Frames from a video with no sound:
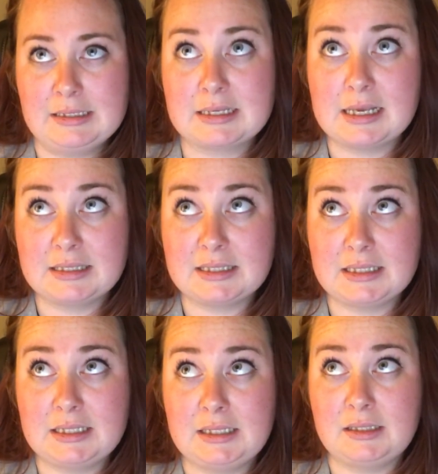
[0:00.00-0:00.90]

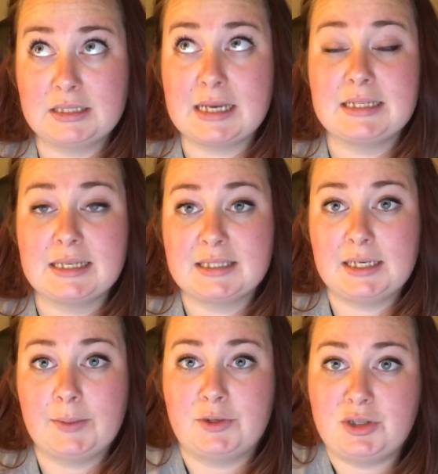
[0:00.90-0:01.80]
testing, state
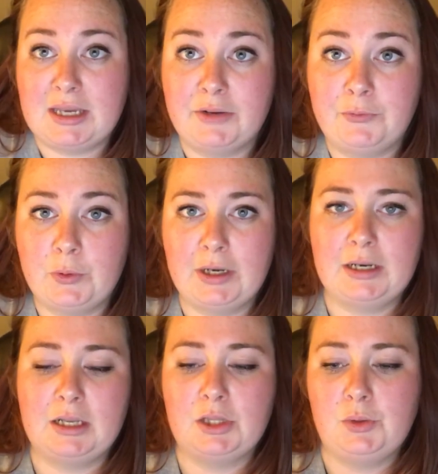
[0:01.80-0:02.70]
testing, which you can't
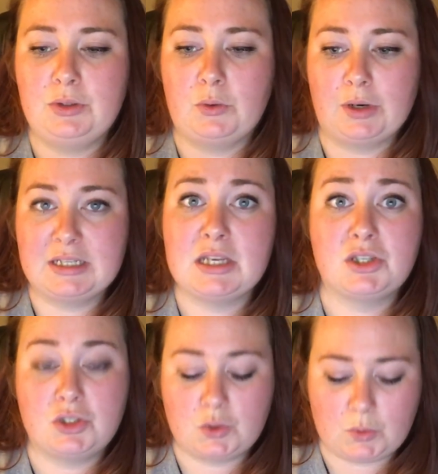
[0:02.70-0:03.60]
avoid, include
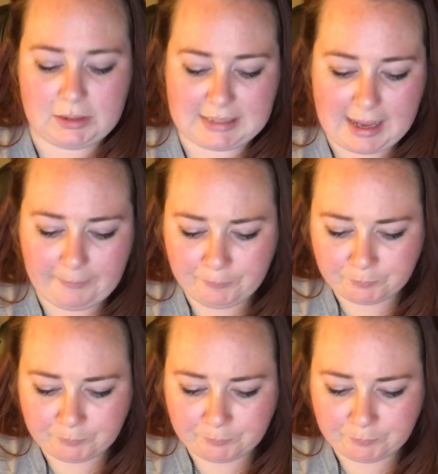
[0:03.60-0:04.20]
orientation towards that.